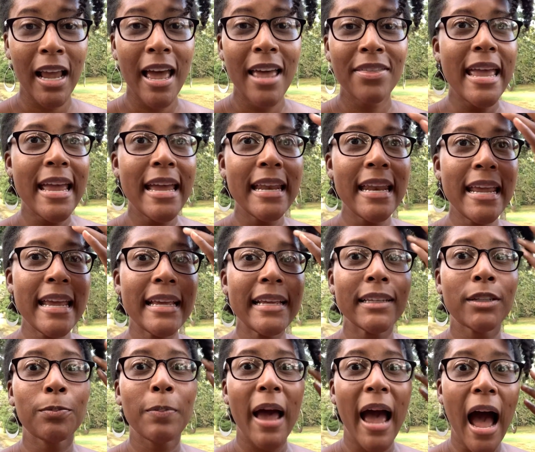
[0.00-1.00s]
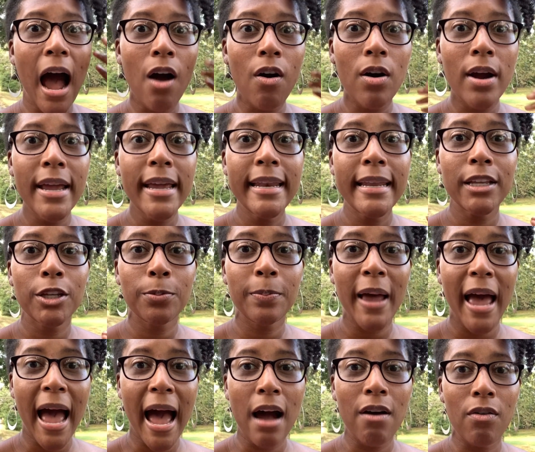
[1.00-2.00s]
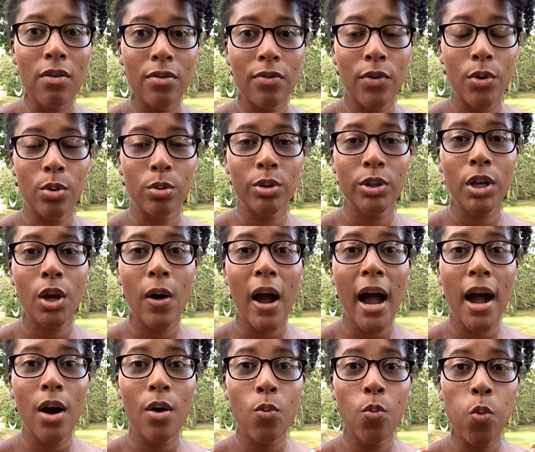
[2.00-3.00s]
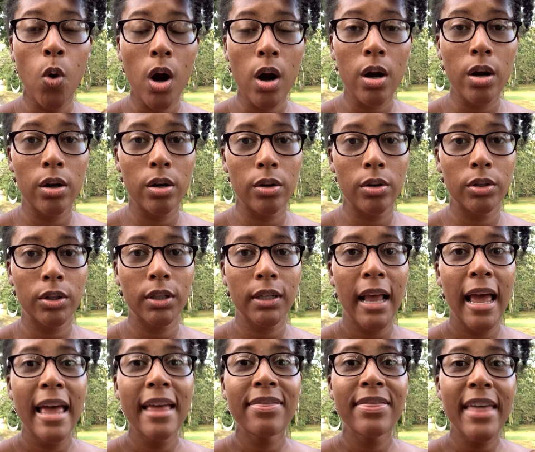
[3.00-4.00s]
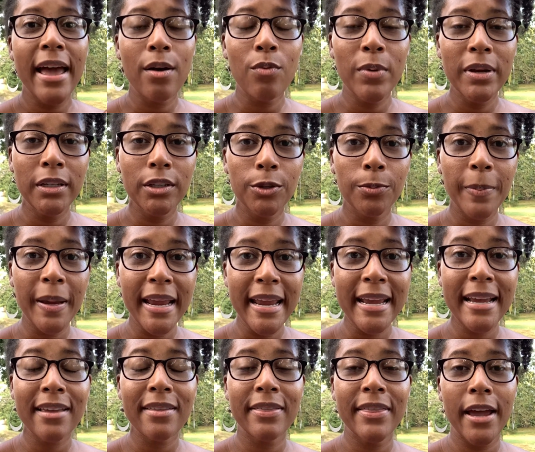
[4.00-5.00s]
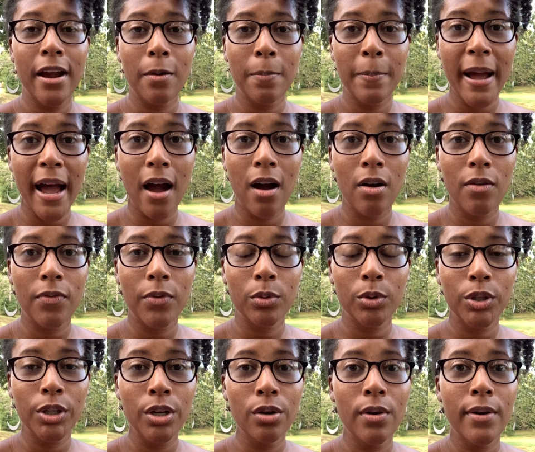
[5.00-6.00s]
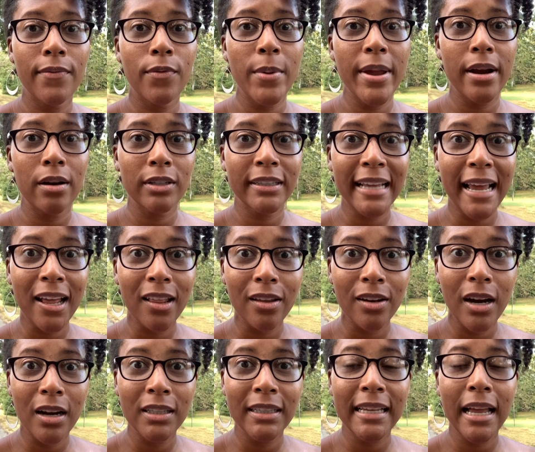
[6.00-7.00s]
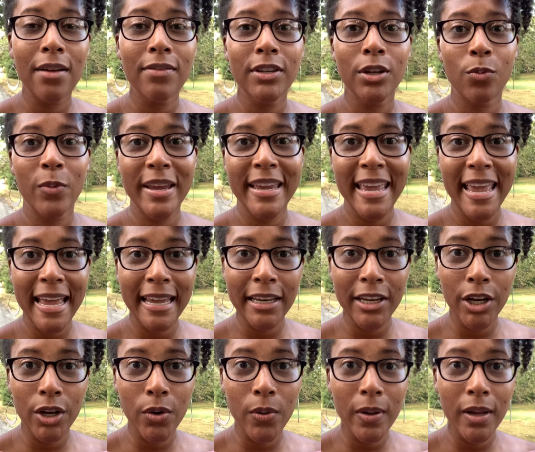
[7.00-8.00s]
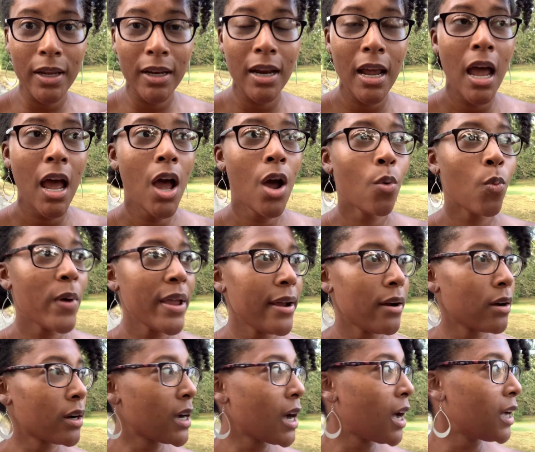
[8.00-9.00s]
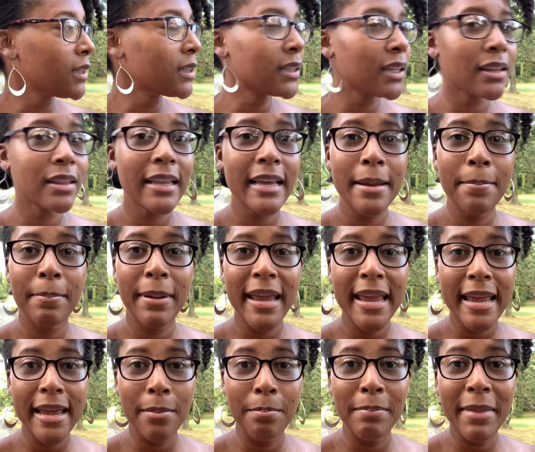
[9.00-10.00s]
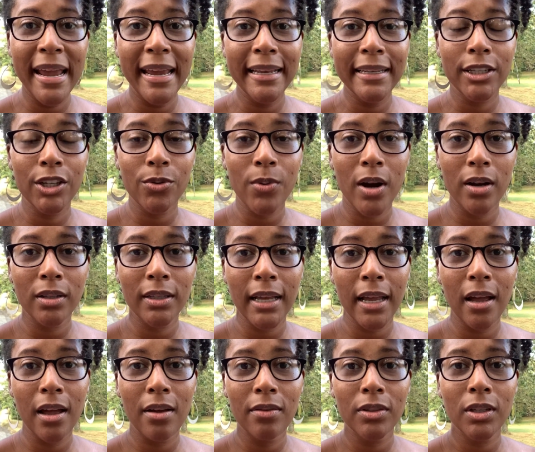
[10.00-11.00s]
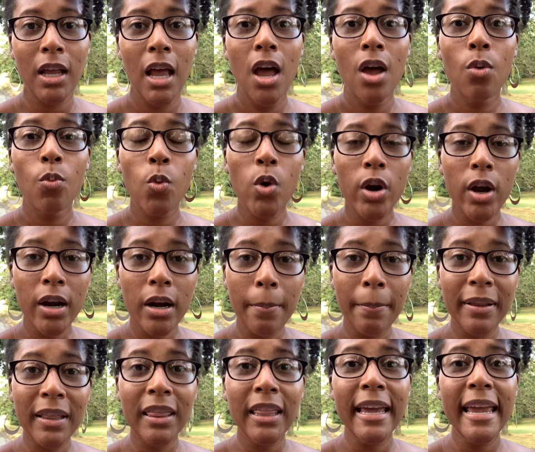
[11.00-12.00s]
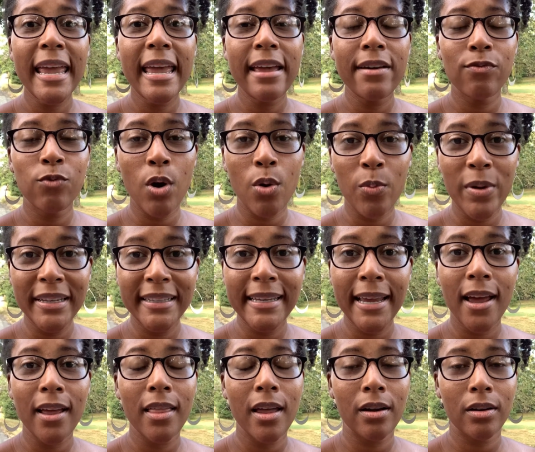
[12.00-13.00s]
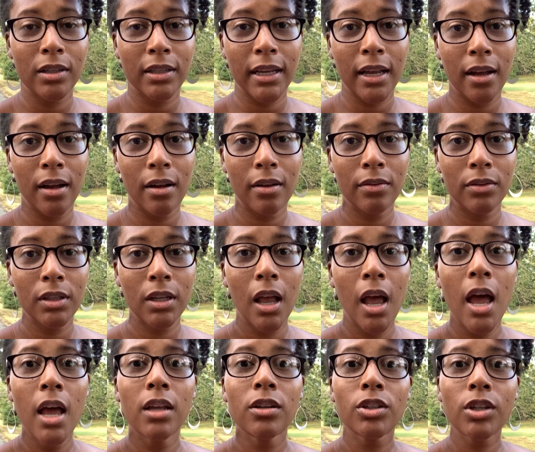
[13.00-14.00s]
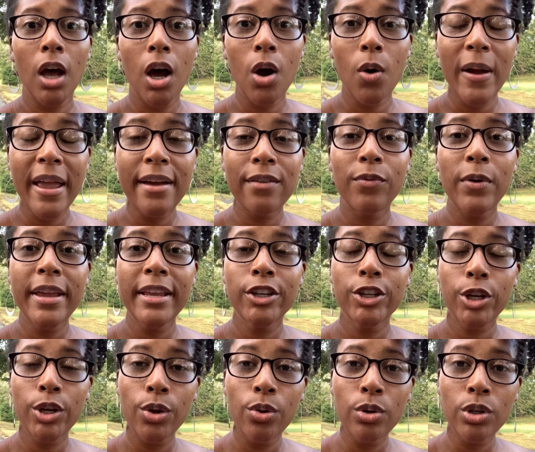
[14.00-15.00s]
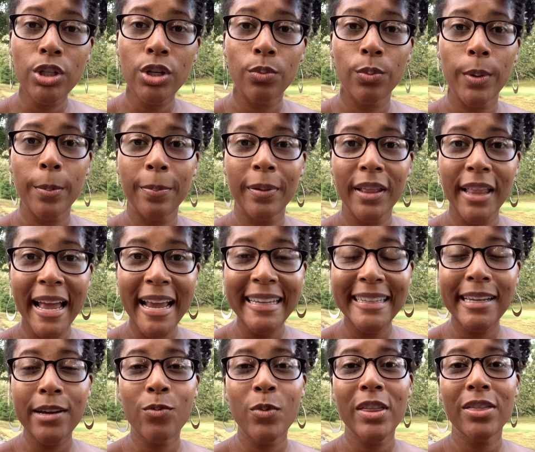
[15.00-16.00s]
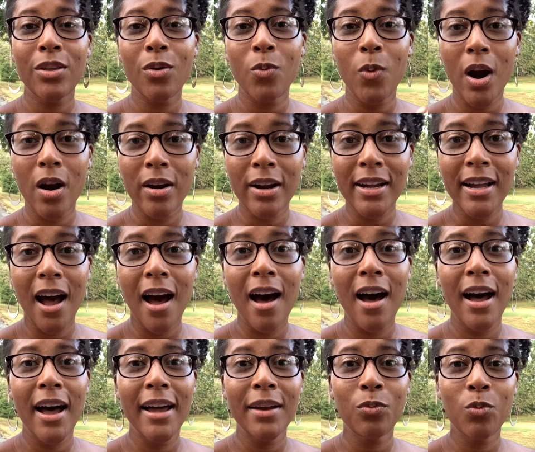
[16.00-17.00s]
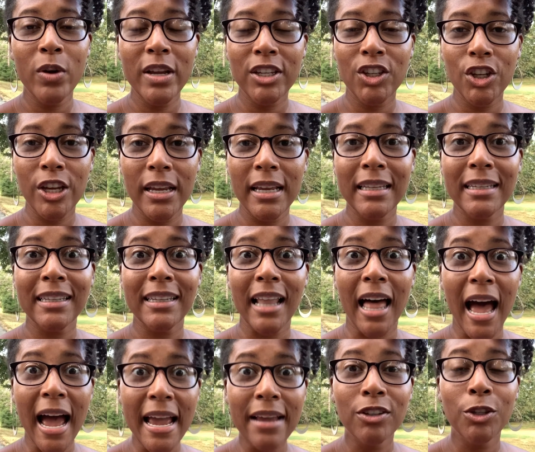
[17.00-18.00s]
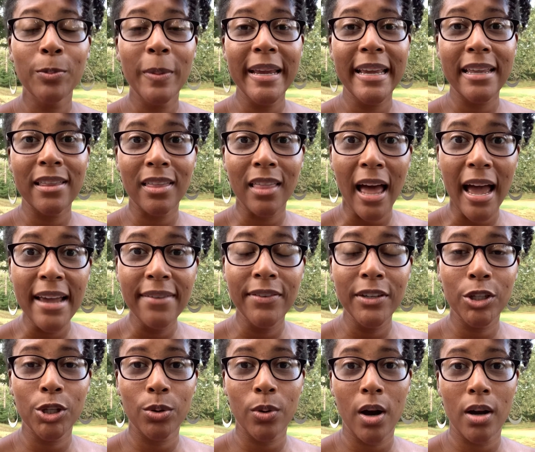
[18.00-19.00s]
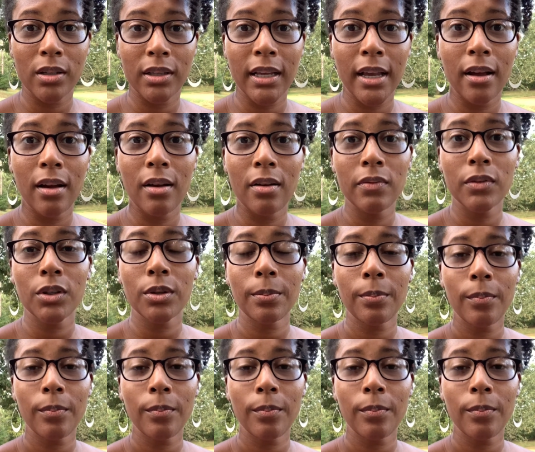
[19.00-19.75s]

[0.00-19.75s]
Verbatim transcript: It is power. It is powerful. So our words that we speak, they're powerful too. If we are telling ourselves that we can't do it, we are constantly being mean to ourselves, we're going to believe what we tell ourselves. So if we choose to replace it with the Word of God, which is life, speaking life into ourselves,